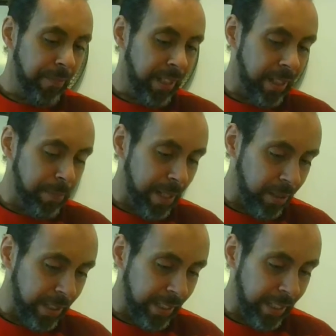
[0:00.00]
about
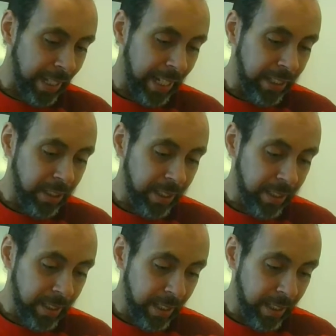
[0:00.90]
the aging